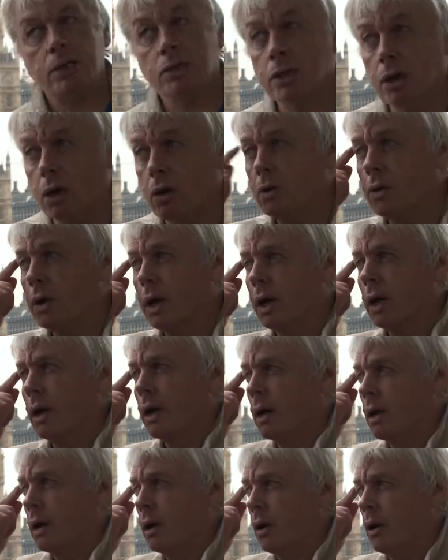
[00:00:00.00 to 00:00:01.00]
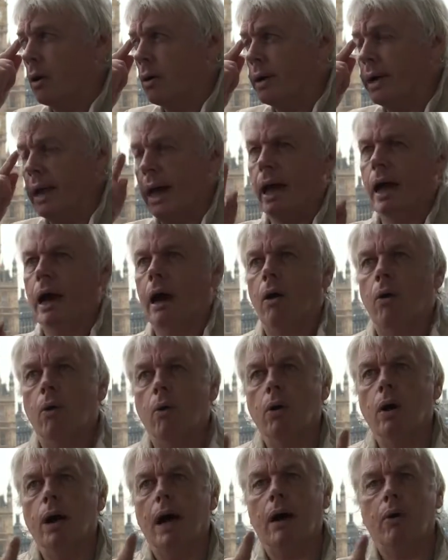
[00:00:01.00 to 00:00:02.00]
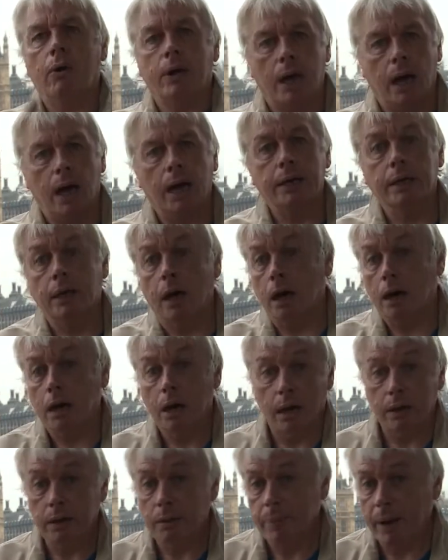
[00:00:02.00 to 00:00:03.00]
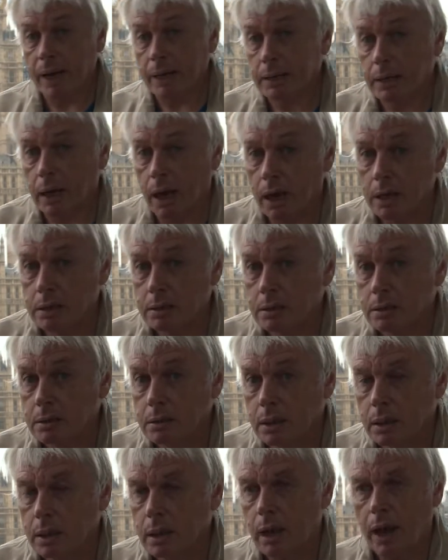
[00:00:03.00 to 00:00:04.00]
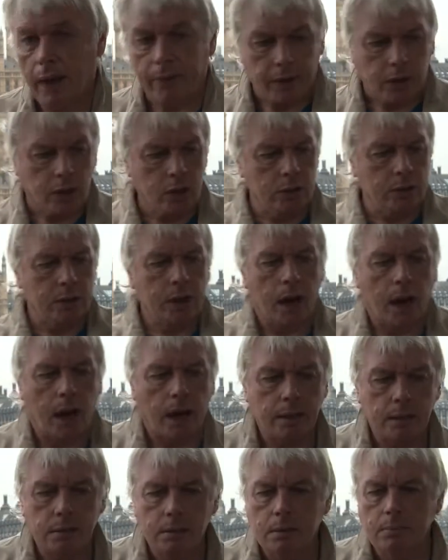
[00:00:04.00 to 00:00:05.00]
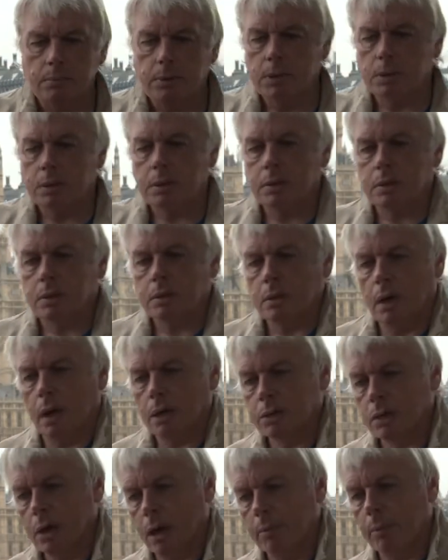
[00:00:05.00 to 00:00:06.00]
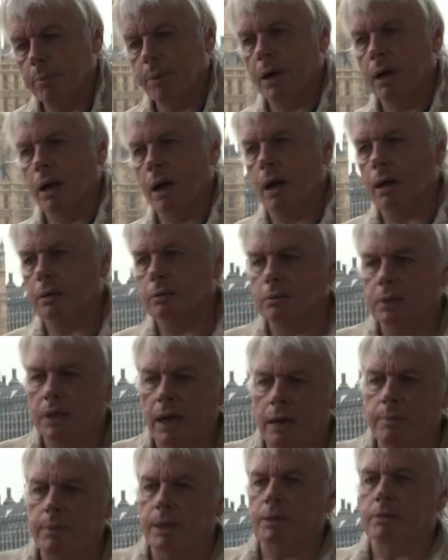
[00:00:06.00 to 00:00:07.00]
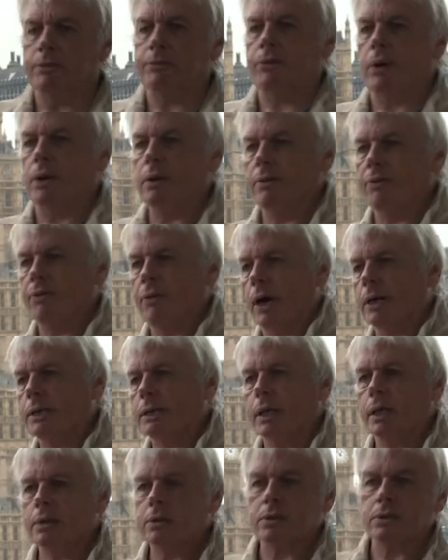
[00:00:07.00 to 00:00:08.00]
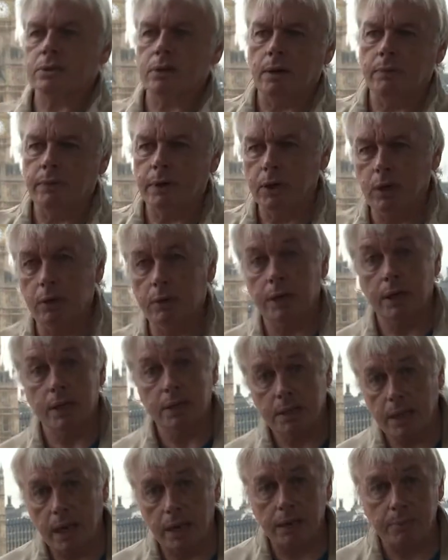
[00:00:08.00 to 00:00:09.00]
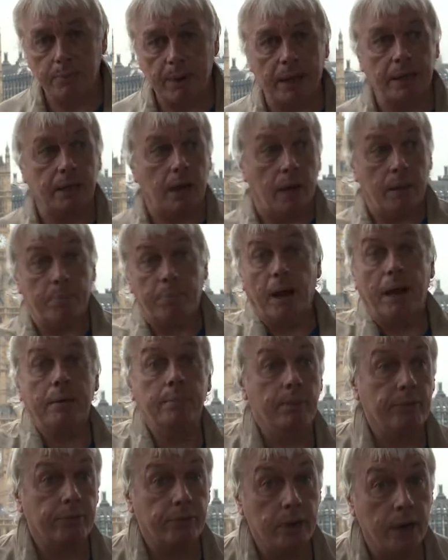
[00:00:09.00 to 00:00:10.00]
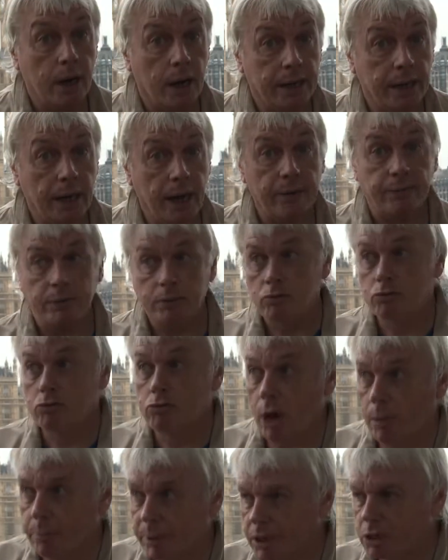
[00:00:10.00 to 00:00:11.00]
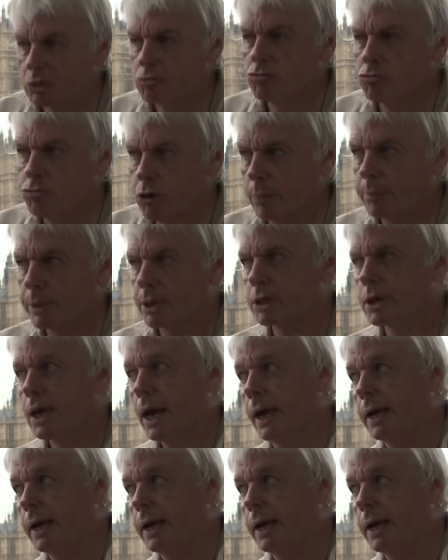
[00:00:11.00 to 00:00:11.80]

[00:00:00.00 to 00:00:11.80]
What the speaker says: So now Al-Qaeda are the bad guys, and the good guy, Osama bin Laden, came in to front the fight against the Soviet Union. He's now the bad guy. They blame him for 9/11. Rubbish, rubbish.